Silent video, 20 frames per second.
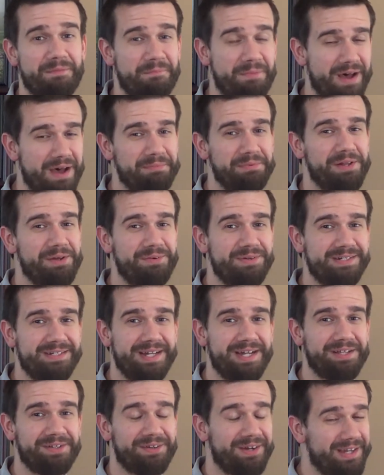Pablo and
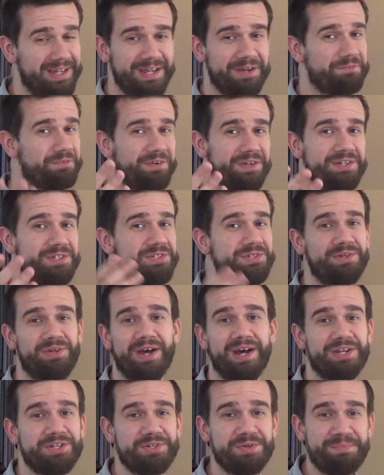Taylor, I can't forget you
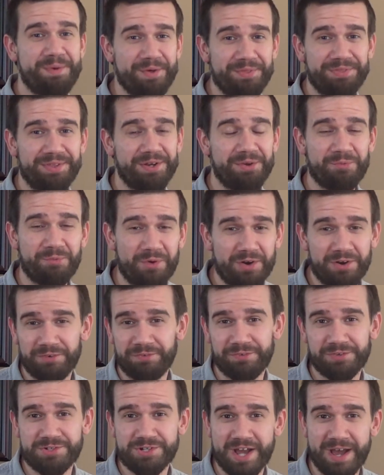guys. You both did a
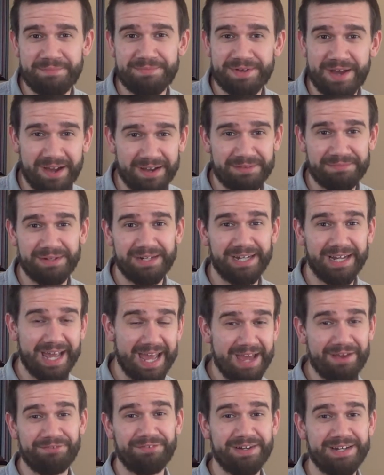wonderful job documenting
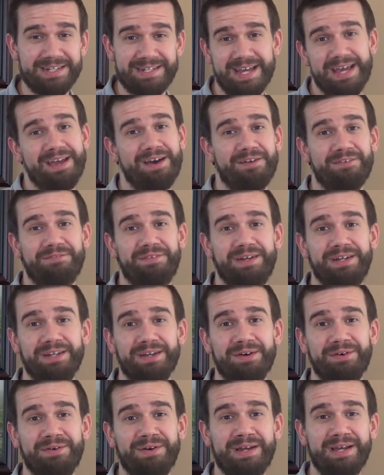every day on
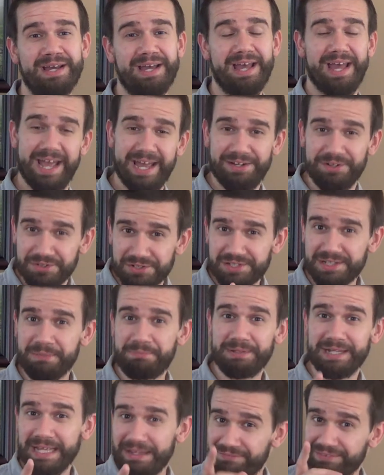video. And you
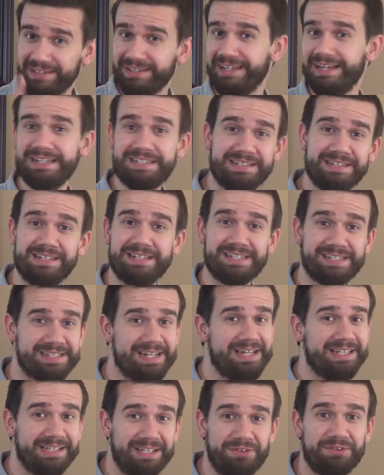slept even less than the
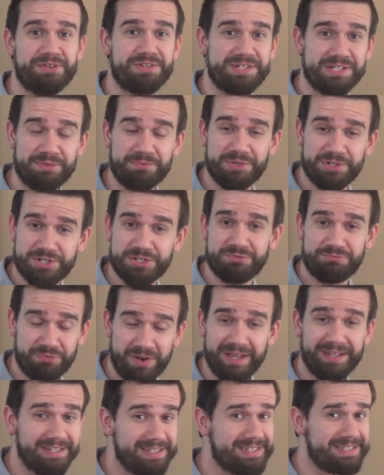site leaders did, which is
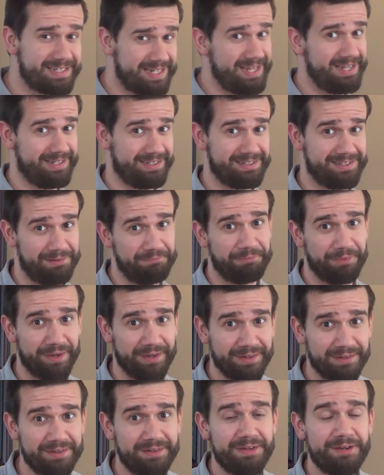frankly saying something.
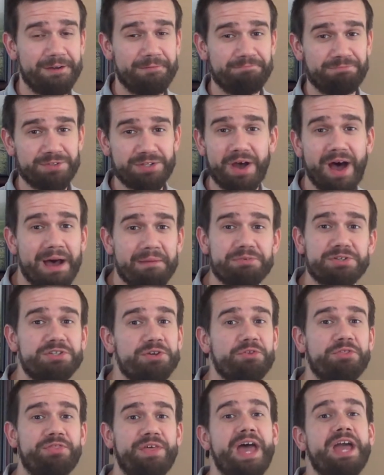So I'm
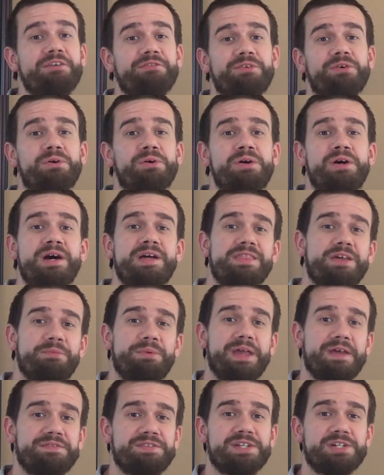so thankful that
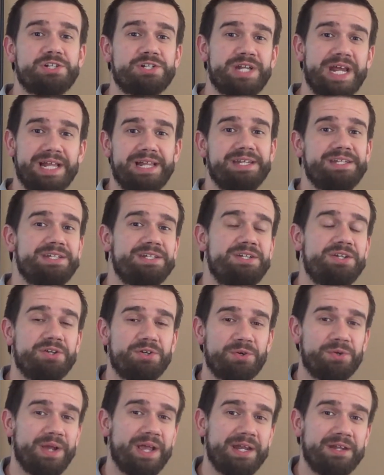we have such talented,
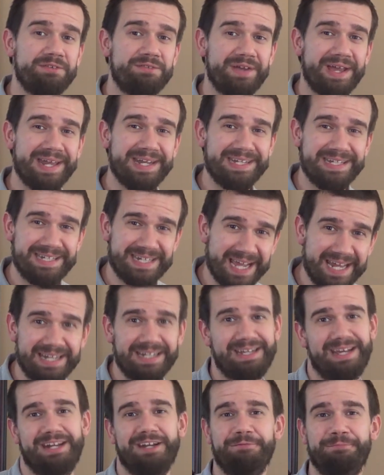creative, and
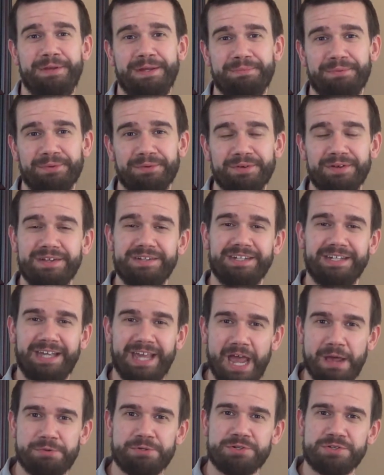dedicated people to
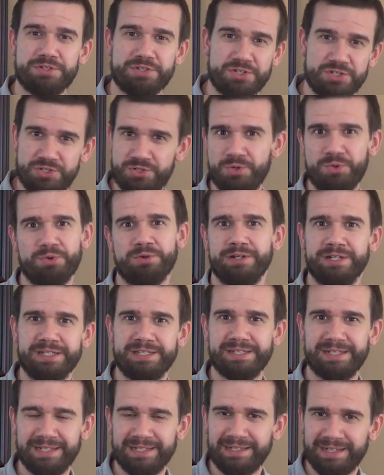capture the stories
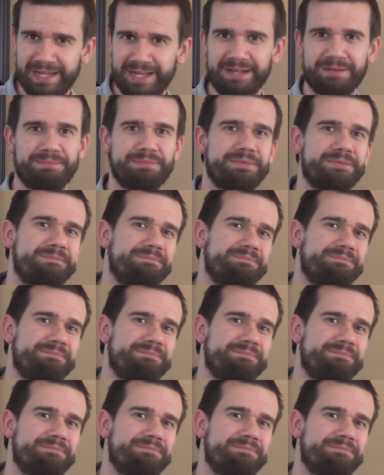at camp.